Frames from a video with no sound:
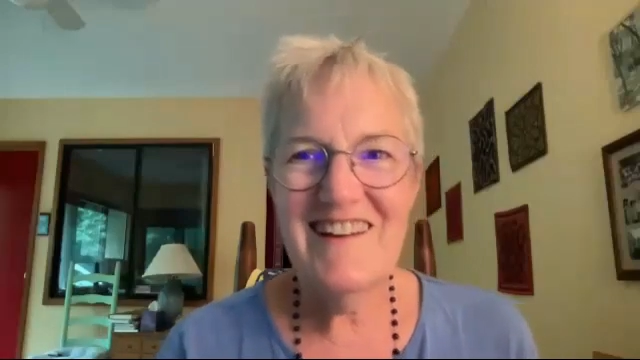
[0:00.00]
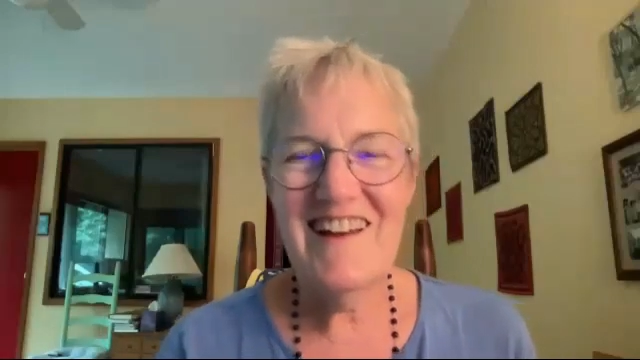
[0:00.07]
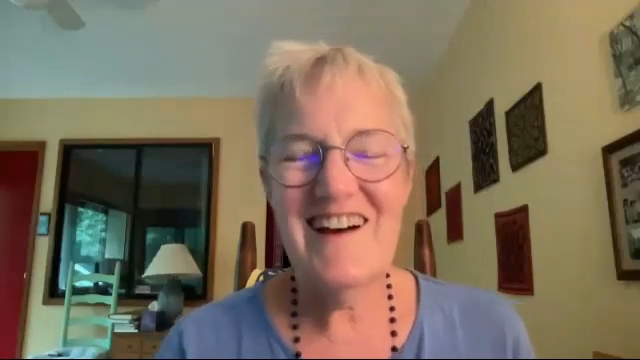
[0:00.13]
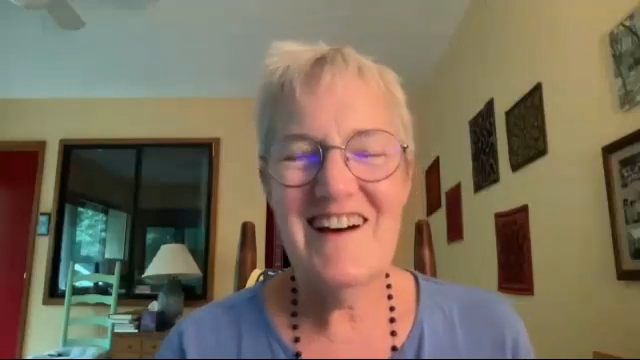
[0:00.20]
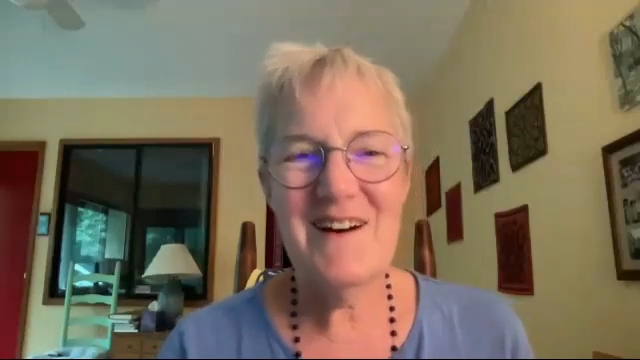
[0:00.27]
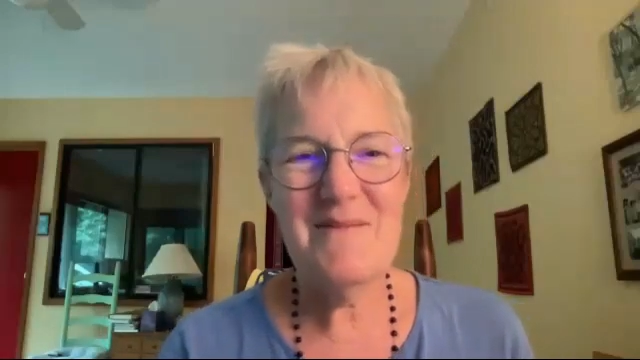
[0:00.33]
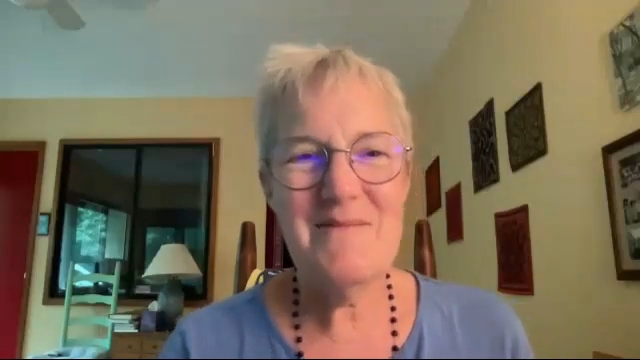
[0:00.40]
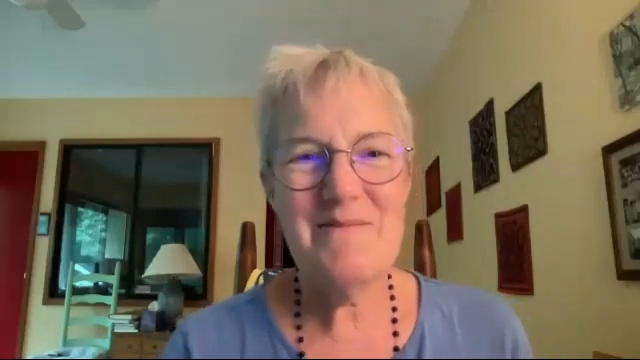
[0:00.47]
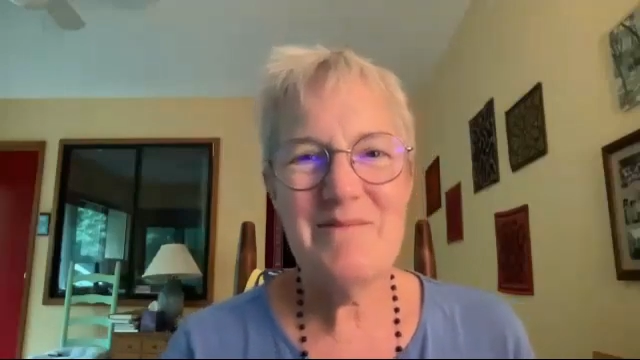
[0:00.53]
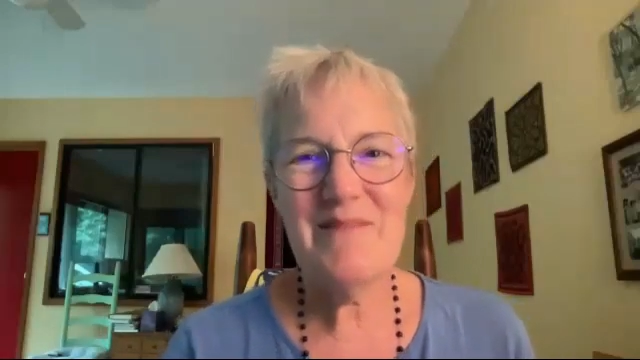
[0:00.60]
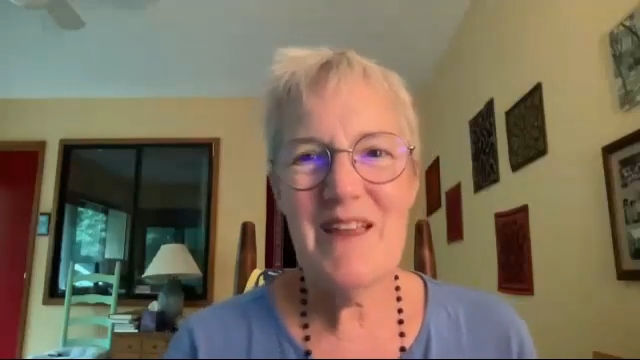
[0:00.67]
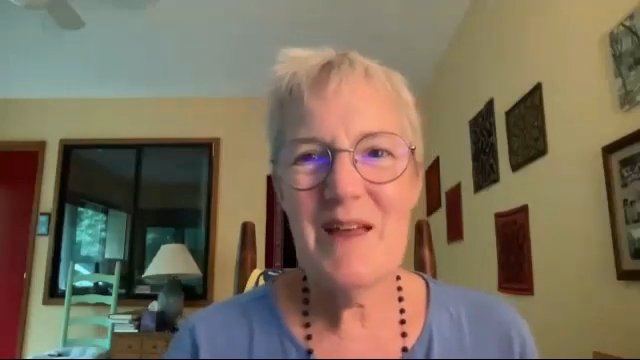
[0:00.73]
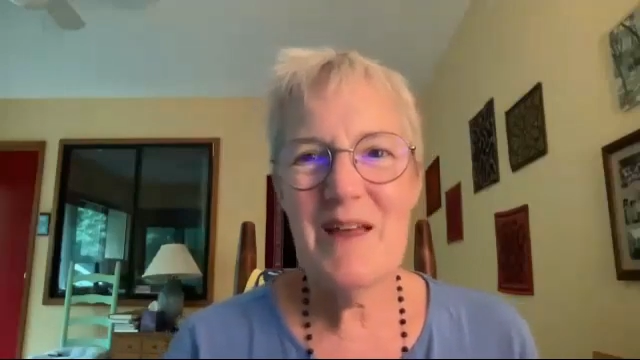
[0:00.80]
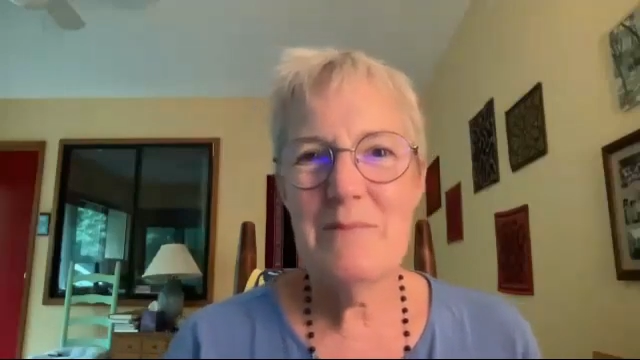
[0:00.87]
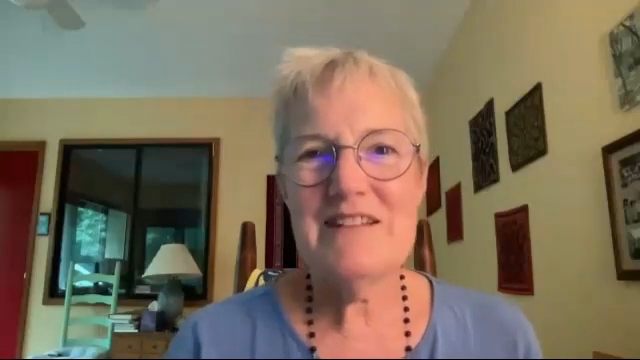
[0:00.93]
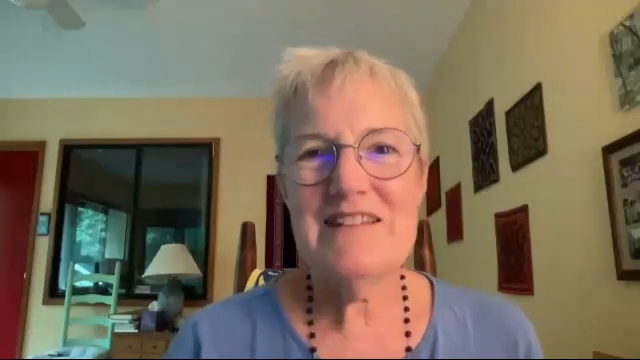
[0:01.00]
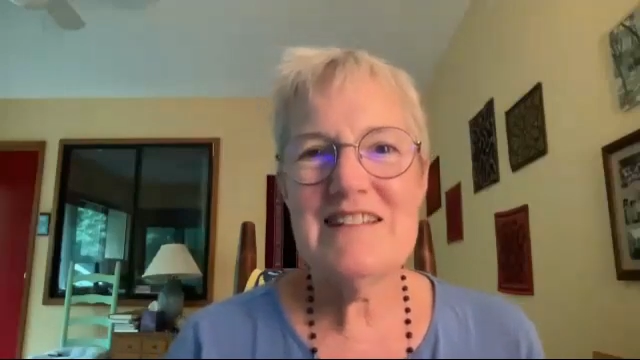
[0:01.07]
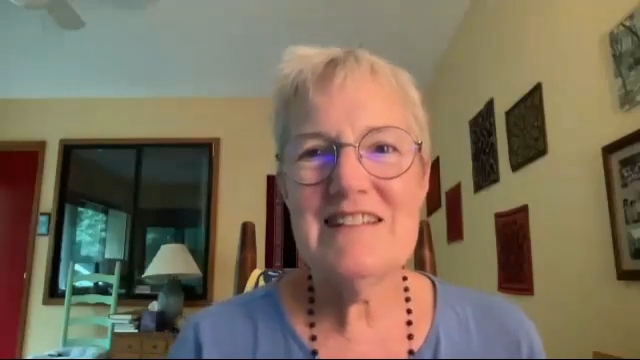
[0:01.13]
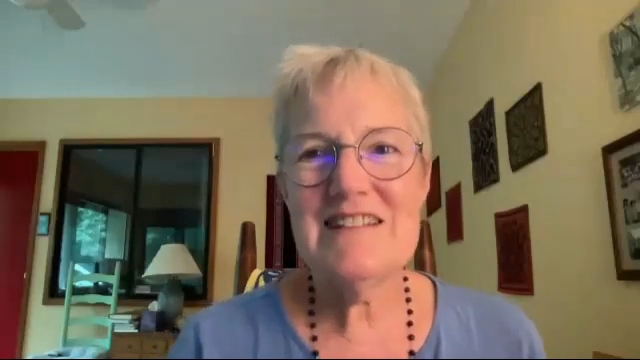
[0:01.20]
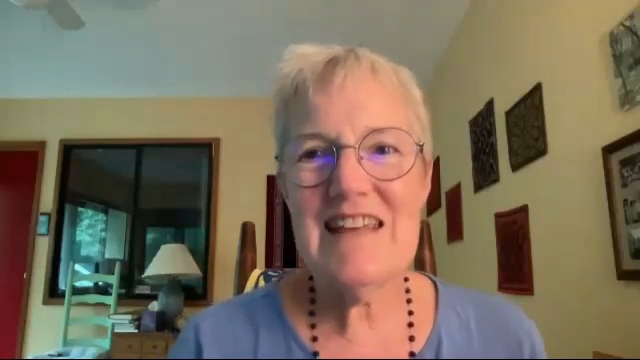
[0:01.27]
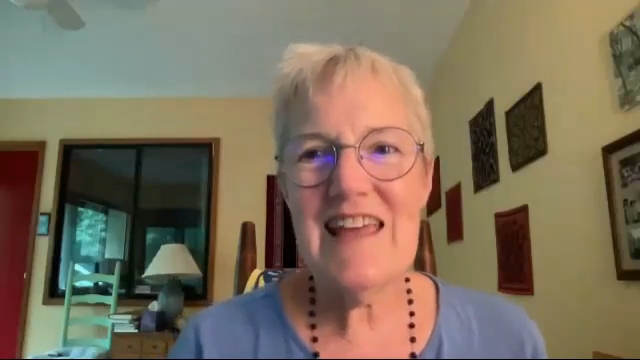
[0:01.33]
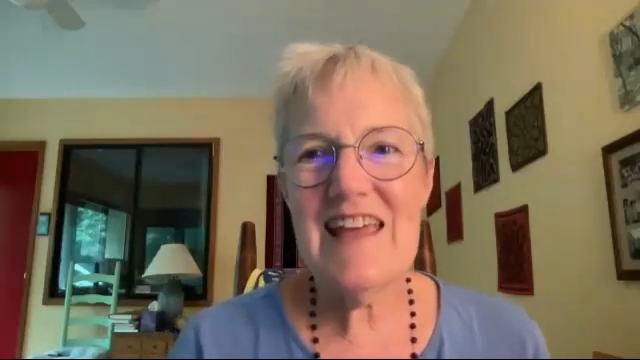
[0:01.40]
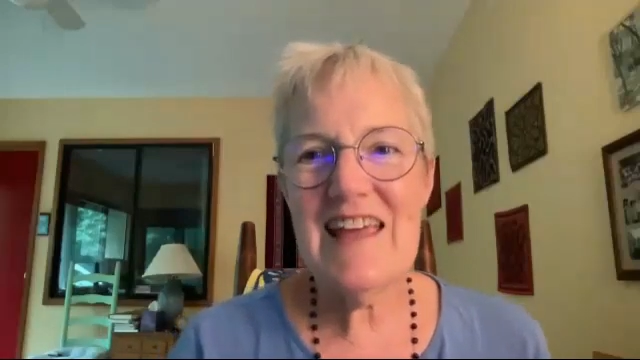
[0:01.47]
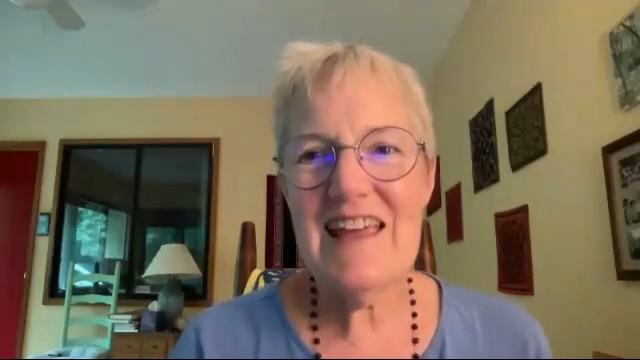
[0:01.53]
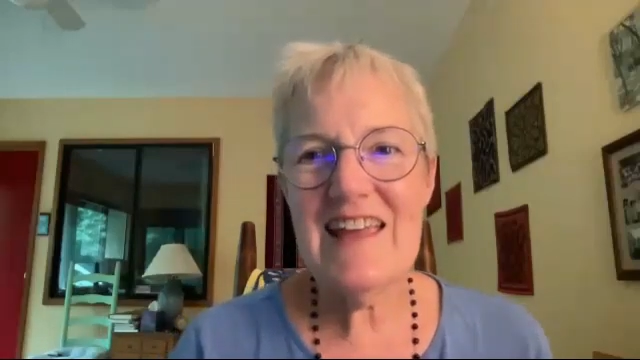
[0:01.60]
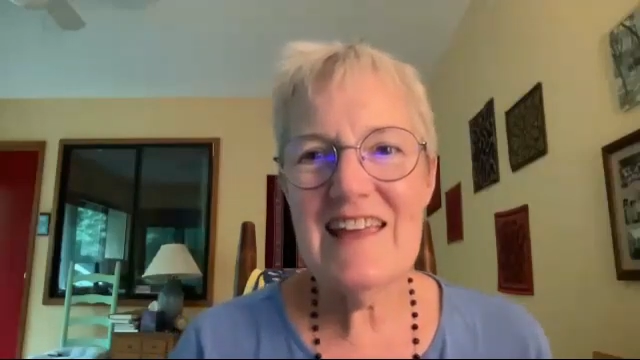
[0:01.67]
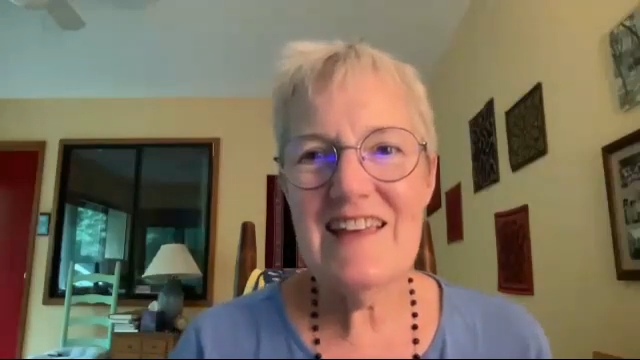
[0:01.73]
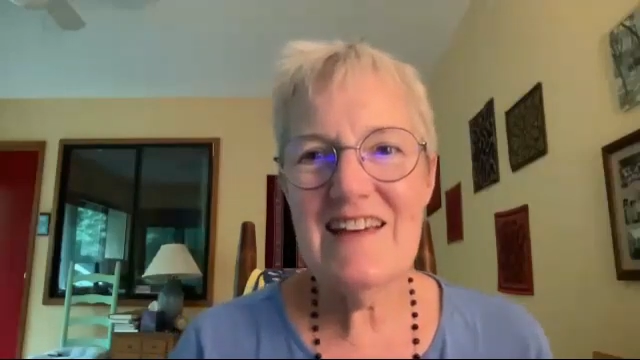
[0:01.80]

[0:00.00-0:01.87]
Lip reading: But today